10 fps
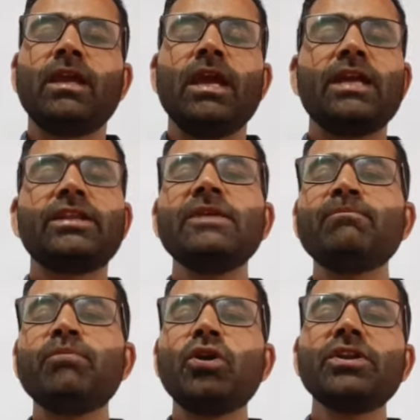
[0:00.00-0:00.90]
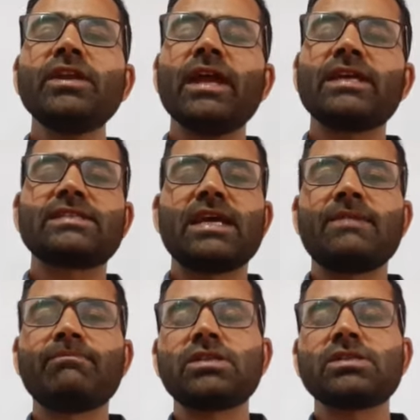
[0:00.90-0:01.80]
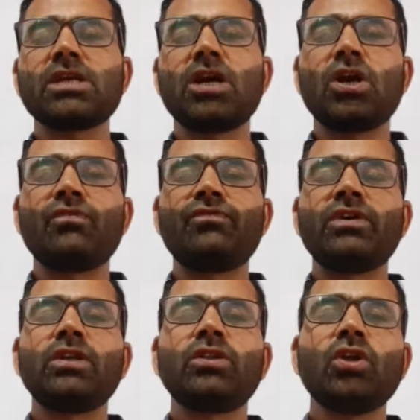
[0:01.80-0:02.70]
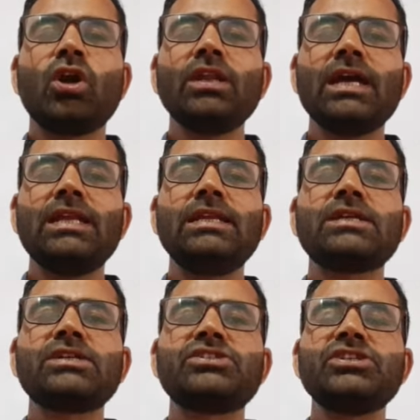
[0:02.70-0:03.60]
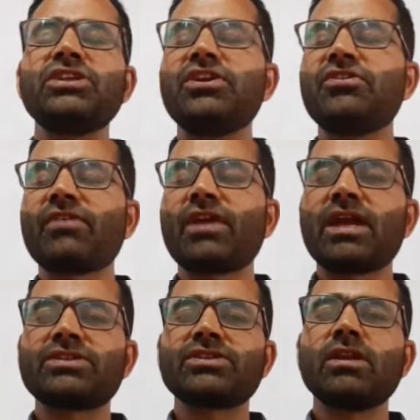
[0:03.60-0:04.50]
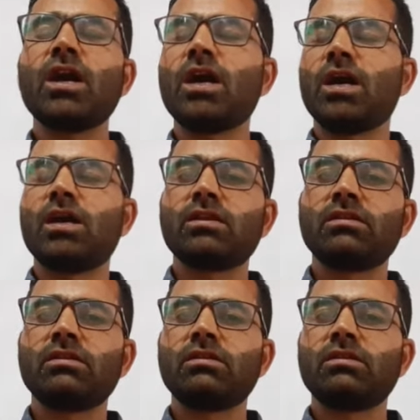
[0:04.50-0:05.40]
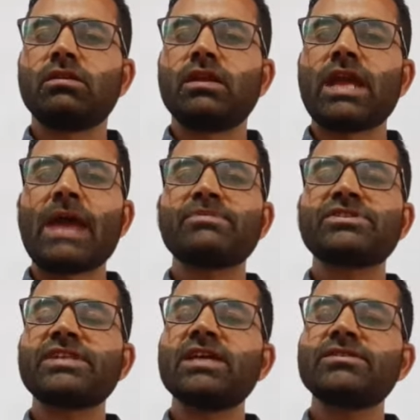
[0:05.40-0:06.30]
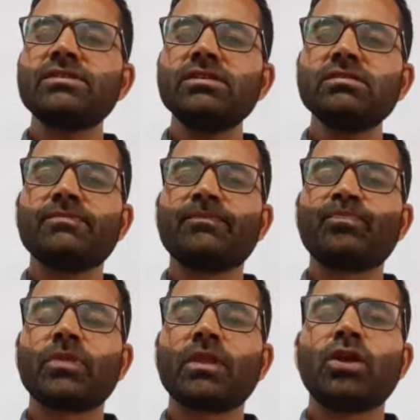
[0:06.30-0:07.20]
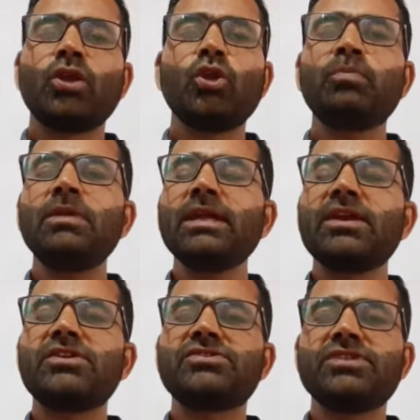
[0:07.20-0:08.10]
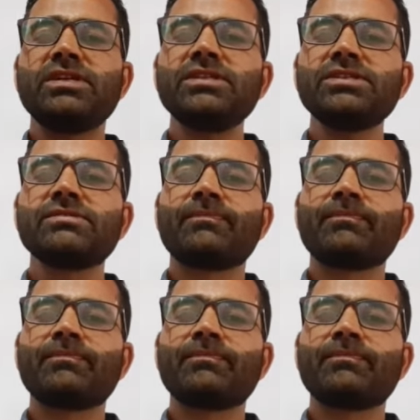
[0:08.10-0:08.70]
And the important examples of nonallelic gene interaction are epistasis, duplicate genes,